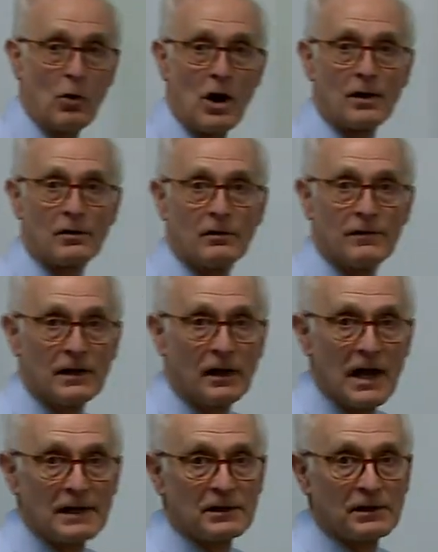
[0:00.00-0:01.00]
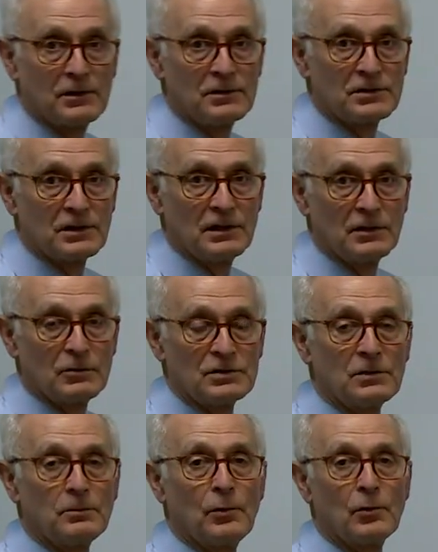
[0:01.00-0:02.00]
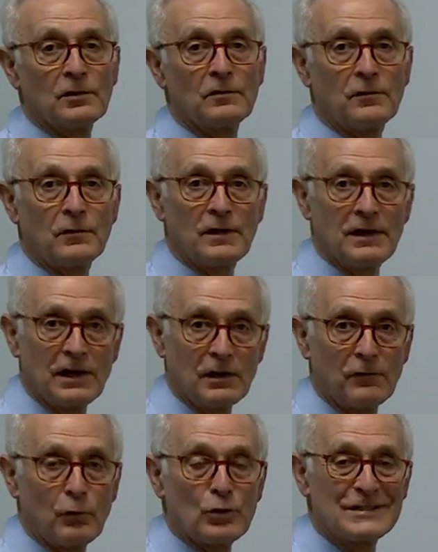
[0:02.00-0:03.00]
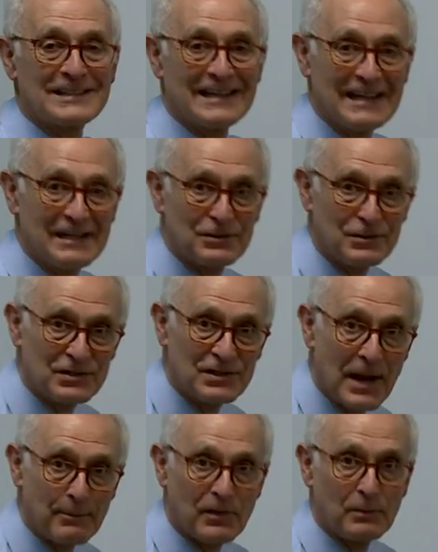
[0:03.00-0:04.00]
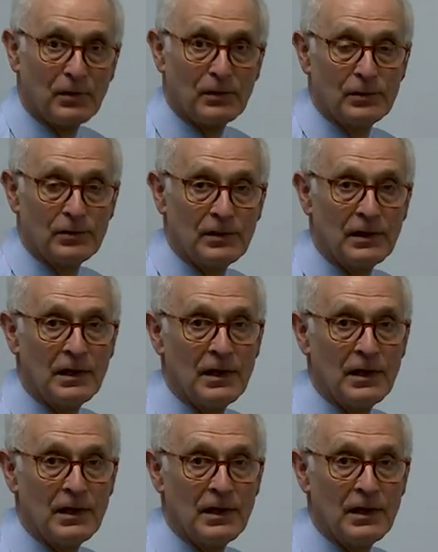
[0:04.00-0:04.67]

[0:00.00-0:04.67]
water of the Atlantic Ocean, and it was important for the Air Force to intercept the balloon